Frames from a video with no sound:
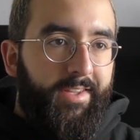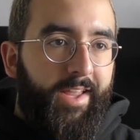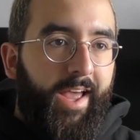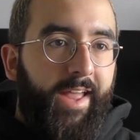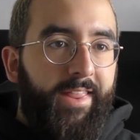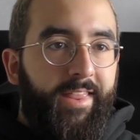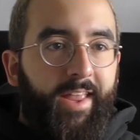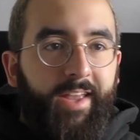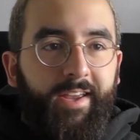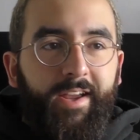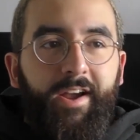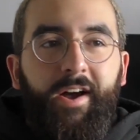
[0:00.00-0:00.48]

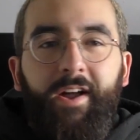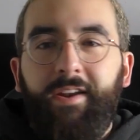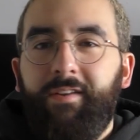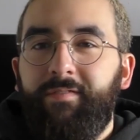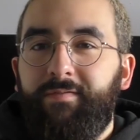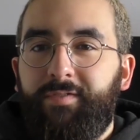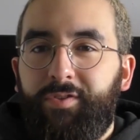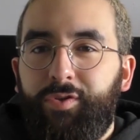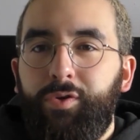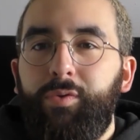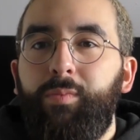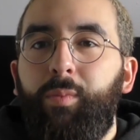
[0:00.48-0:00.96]
And they kind
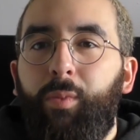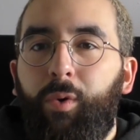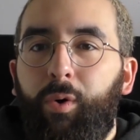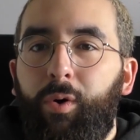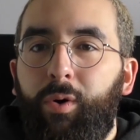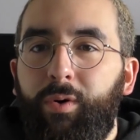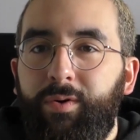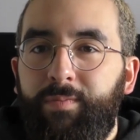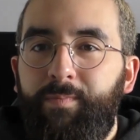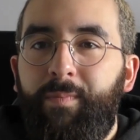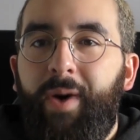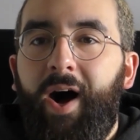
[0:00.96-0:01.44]
of do
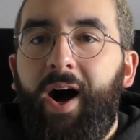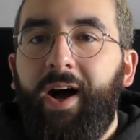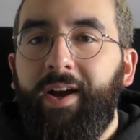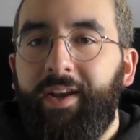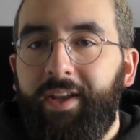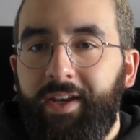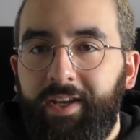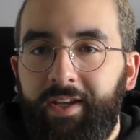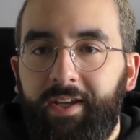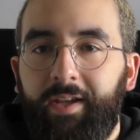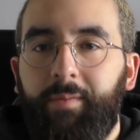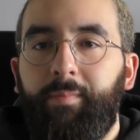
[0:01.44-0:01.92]
more
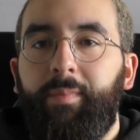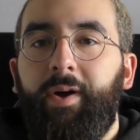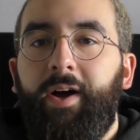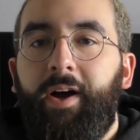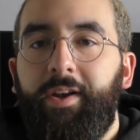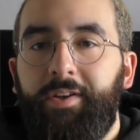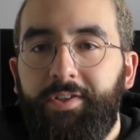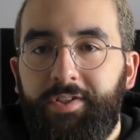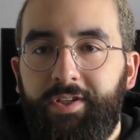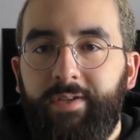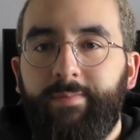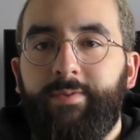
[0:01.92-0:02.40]
marketing and
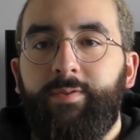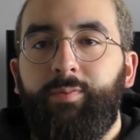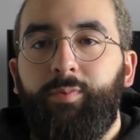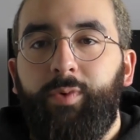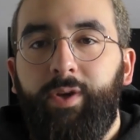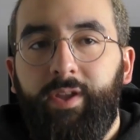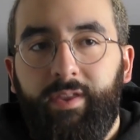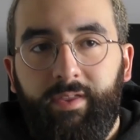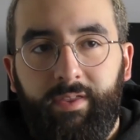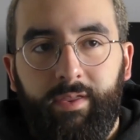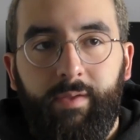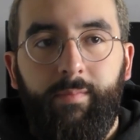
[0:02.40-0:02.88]
partnerships
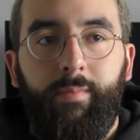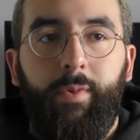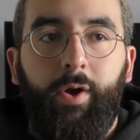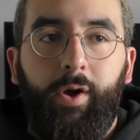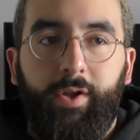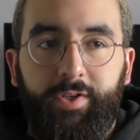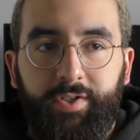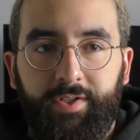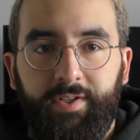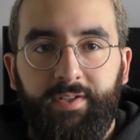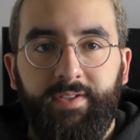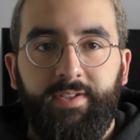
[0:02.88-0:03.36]
with the
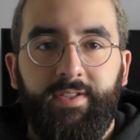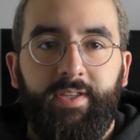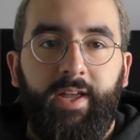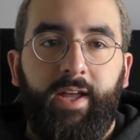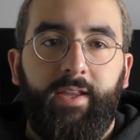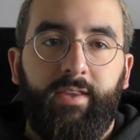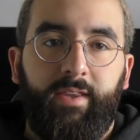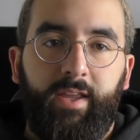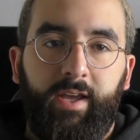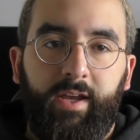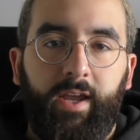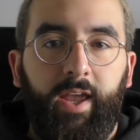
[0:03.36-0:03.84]
merchants
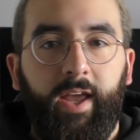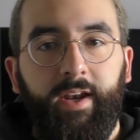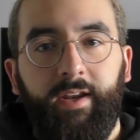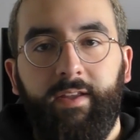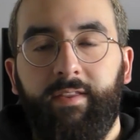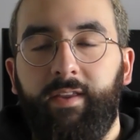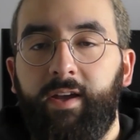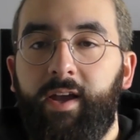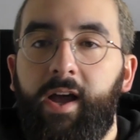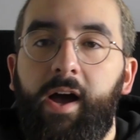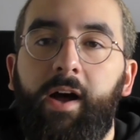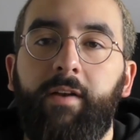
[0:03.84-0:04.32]
that they're
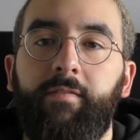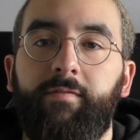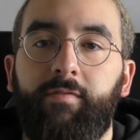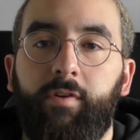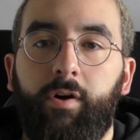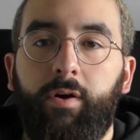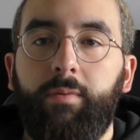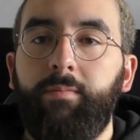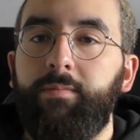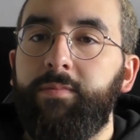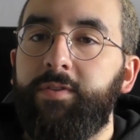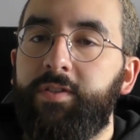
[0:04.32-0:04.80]
getting the cut
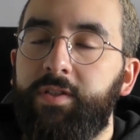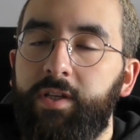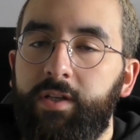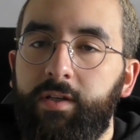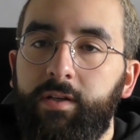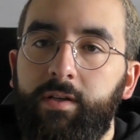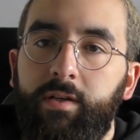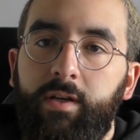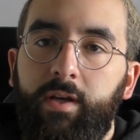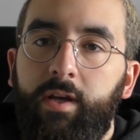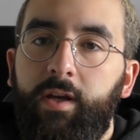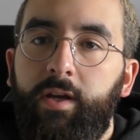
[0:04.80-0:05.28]
from
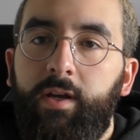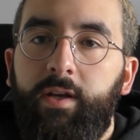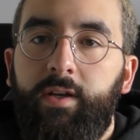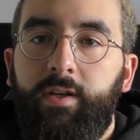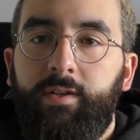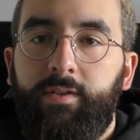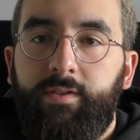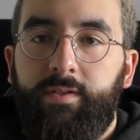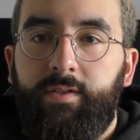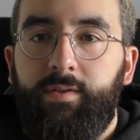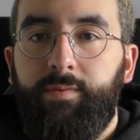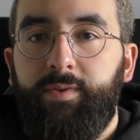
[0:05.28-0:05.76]
to
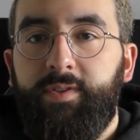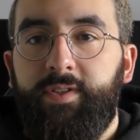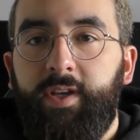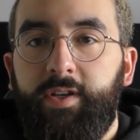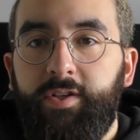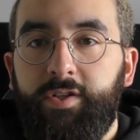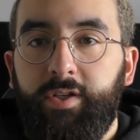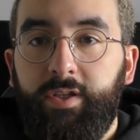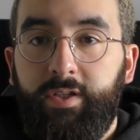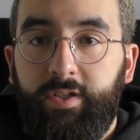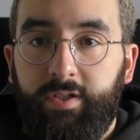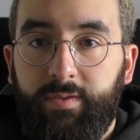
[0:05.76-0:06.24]

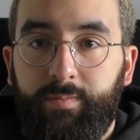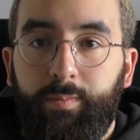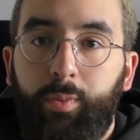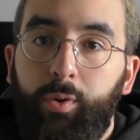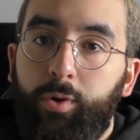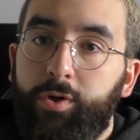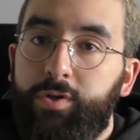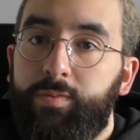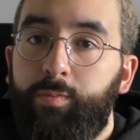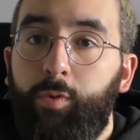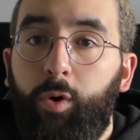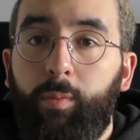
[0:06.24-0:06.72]
essentially just
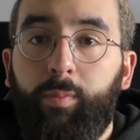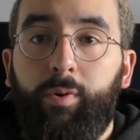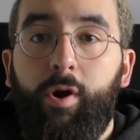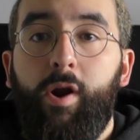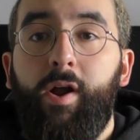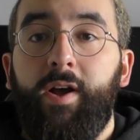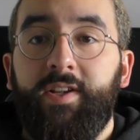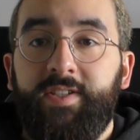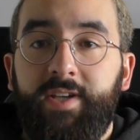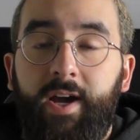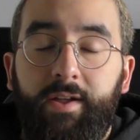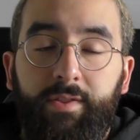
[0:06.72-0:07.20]
push more
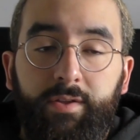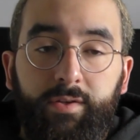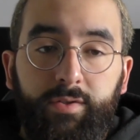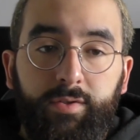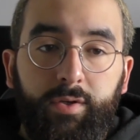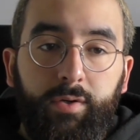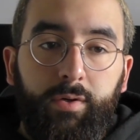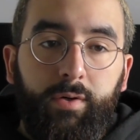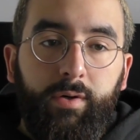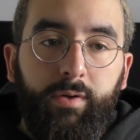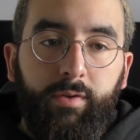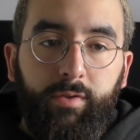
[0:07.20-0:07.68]
products out the
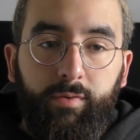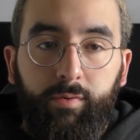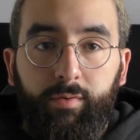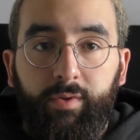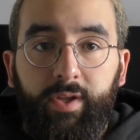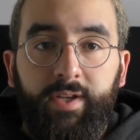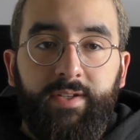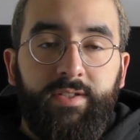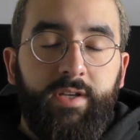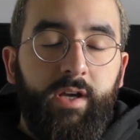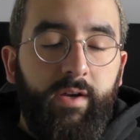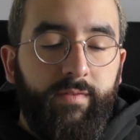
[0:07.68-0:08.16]
door through
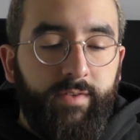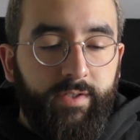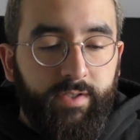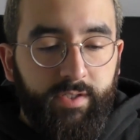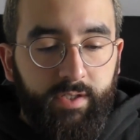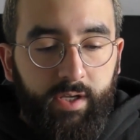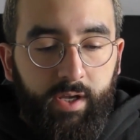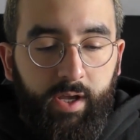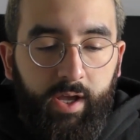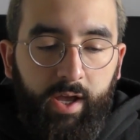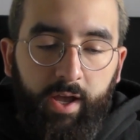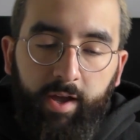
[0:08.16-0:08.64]
their
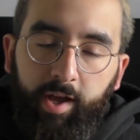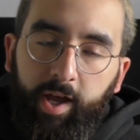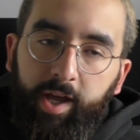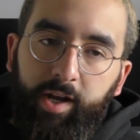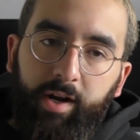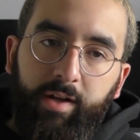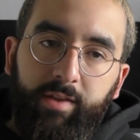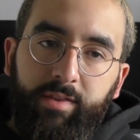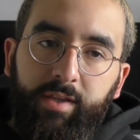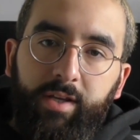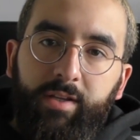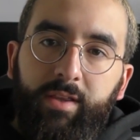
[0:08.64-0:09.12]
service.
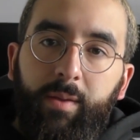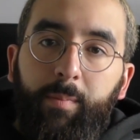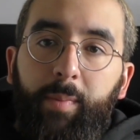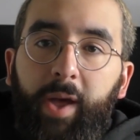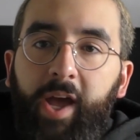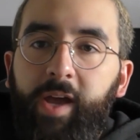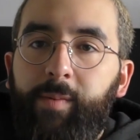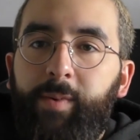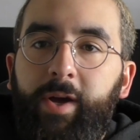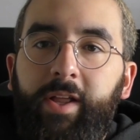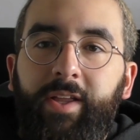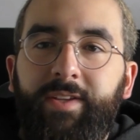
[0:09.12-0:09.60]
And I think that
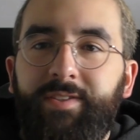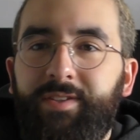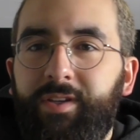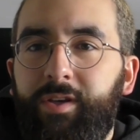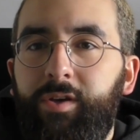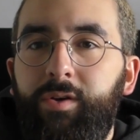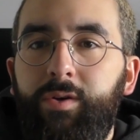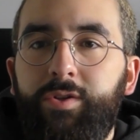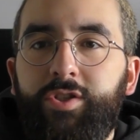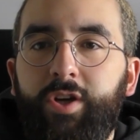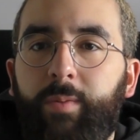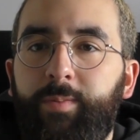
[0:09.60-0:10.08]
PayPal has a
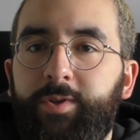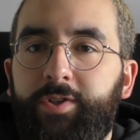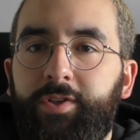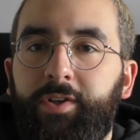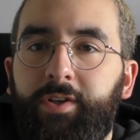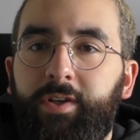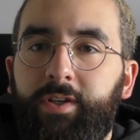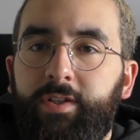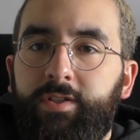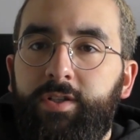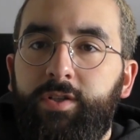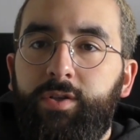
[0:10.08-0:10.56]
huge
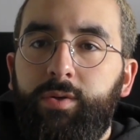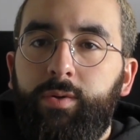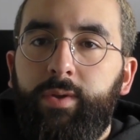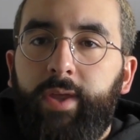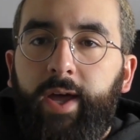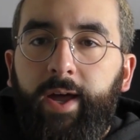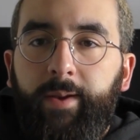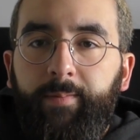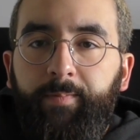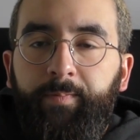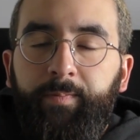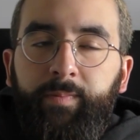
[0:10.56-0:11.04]
opportunity to do
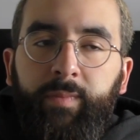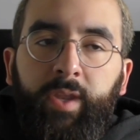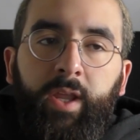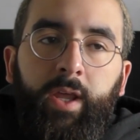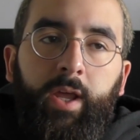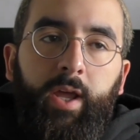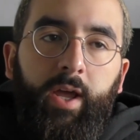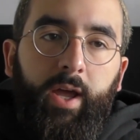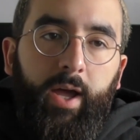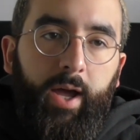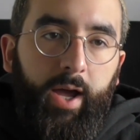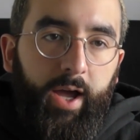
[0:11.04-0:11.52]
that.
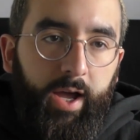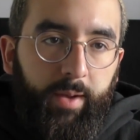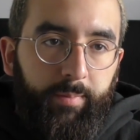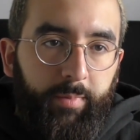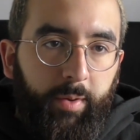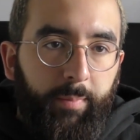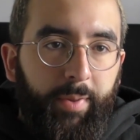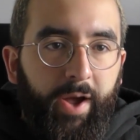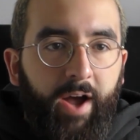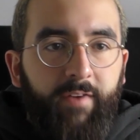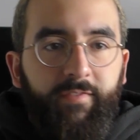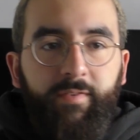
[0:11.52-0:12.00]

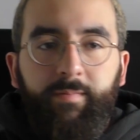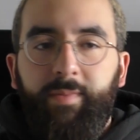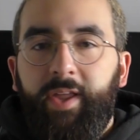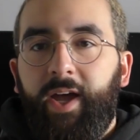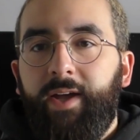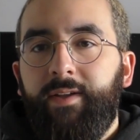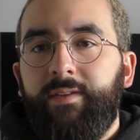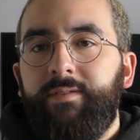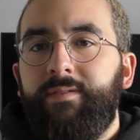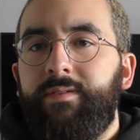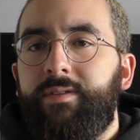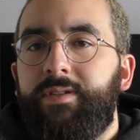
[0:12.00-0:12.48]
Apart from
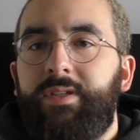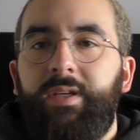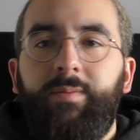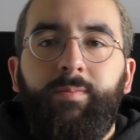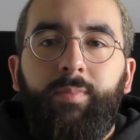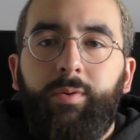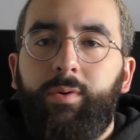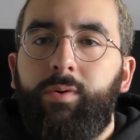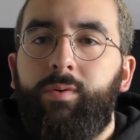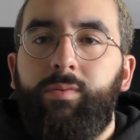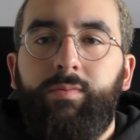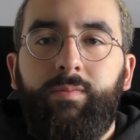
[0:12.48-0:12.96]
that,
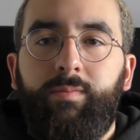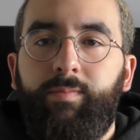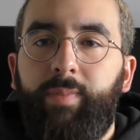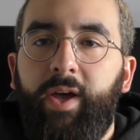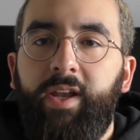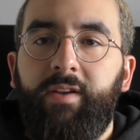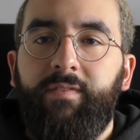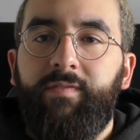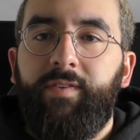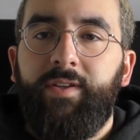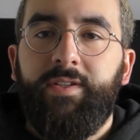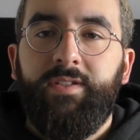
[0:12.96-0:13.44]
simple
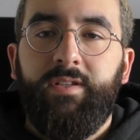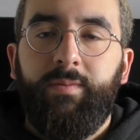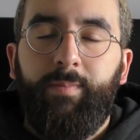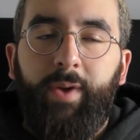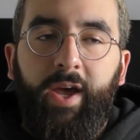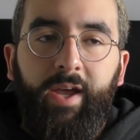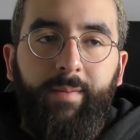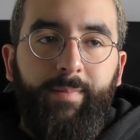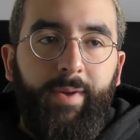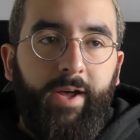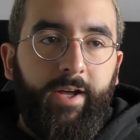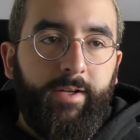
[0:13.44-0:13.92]
benefits to
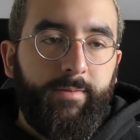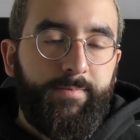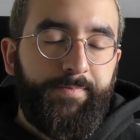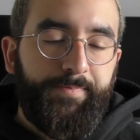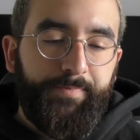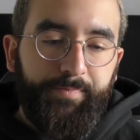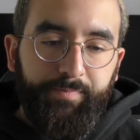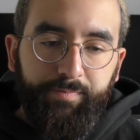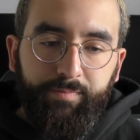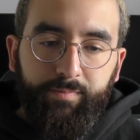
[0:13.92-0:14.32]
PayPal,